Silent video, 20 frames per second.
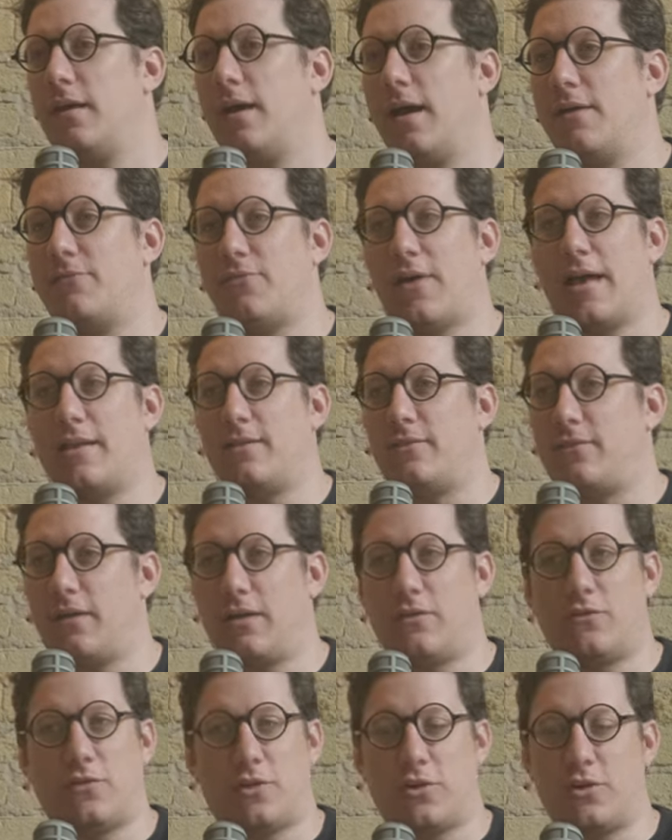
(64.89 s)
I've had
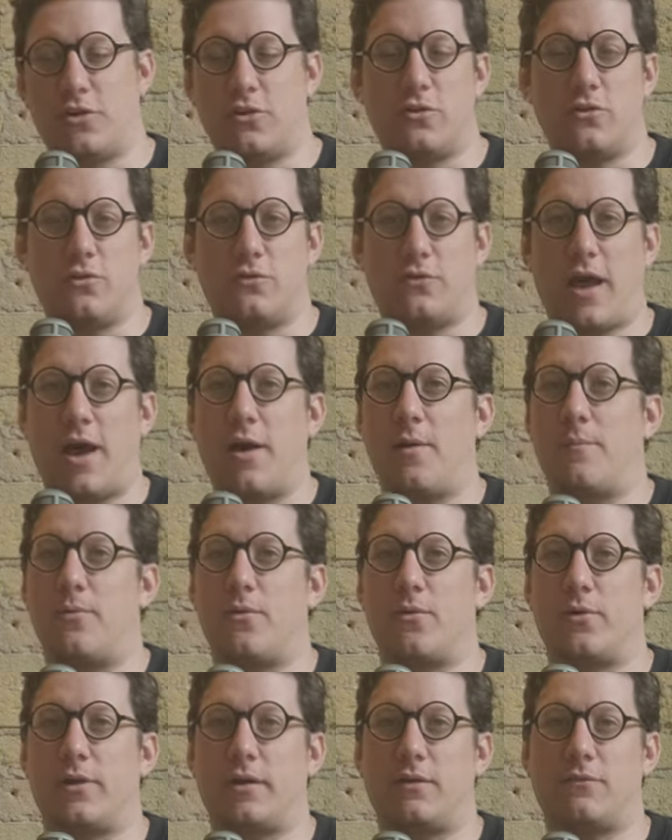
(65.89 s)
such a huge
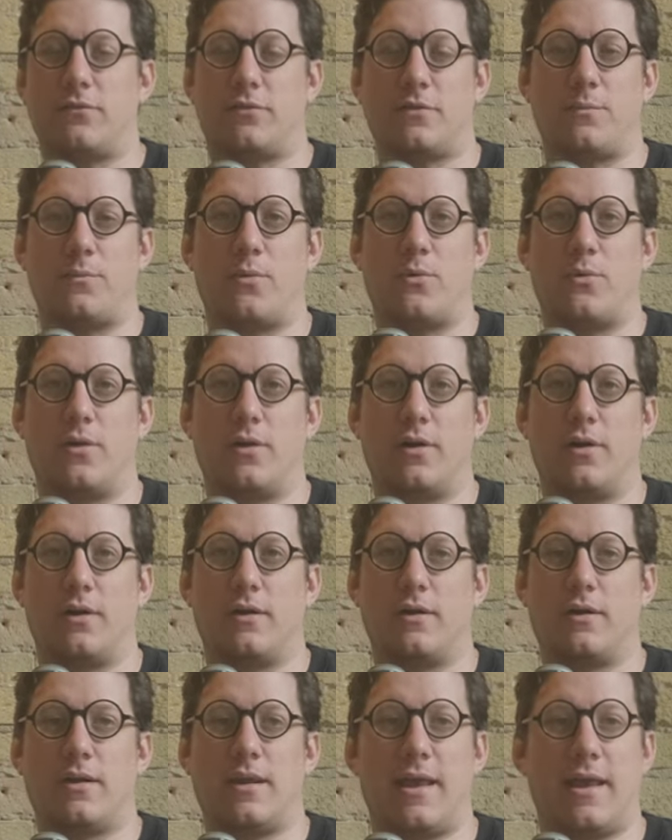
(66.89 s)
outpouring of
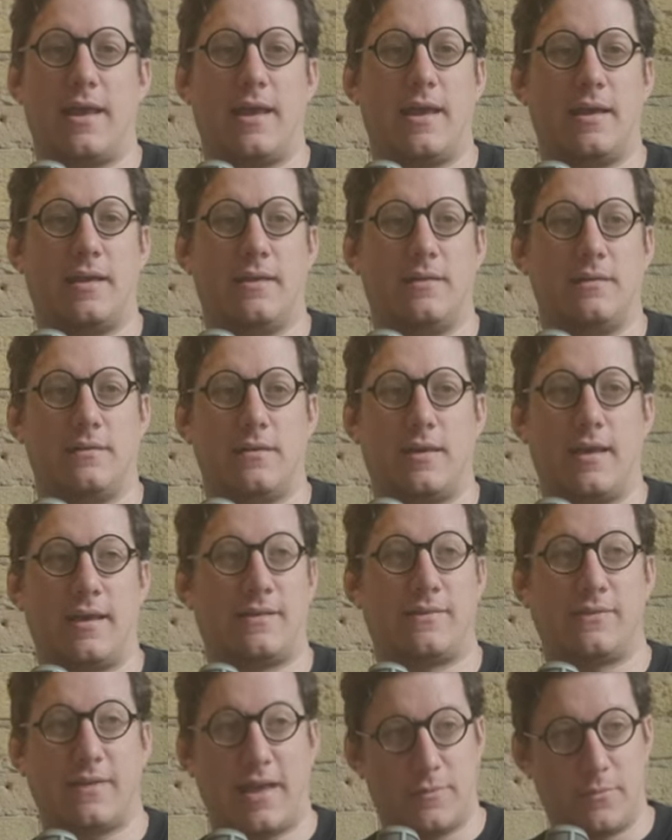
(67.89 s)
support and
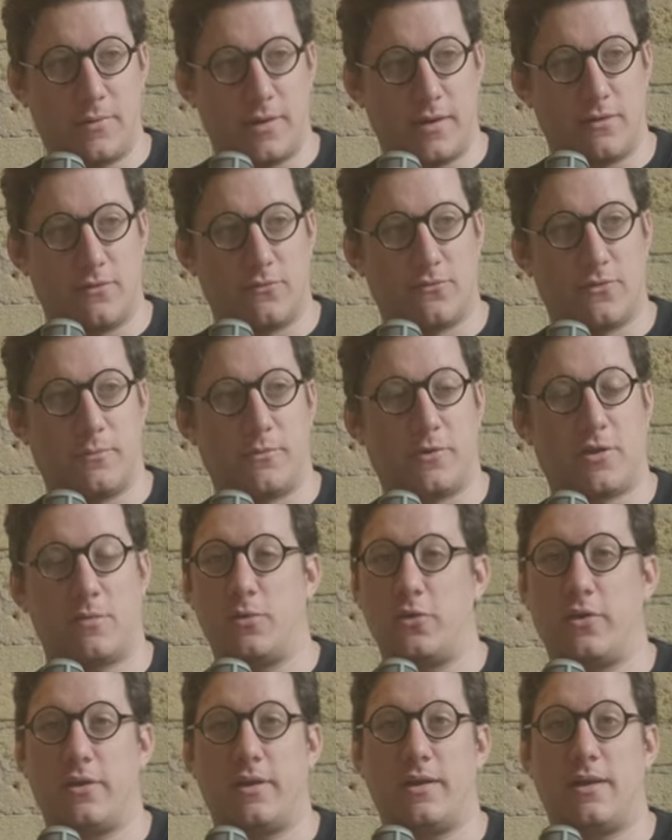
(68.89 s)
excitement from the
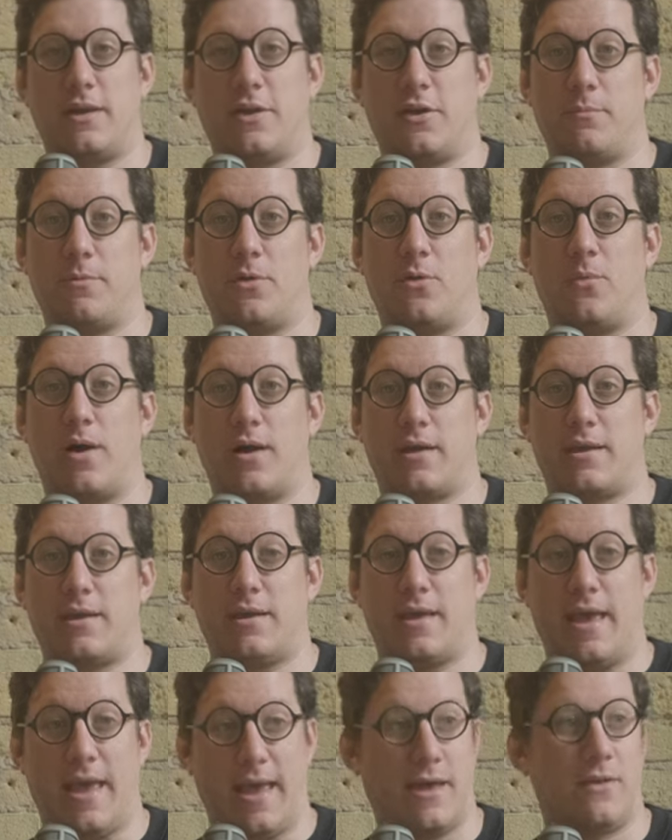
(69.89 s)
community here in
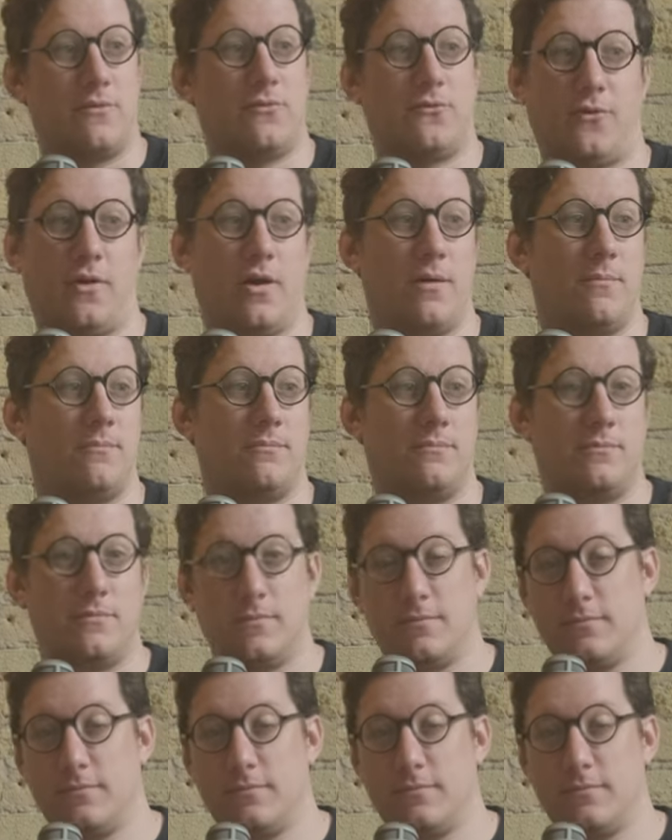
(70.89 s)
Milwaukee and from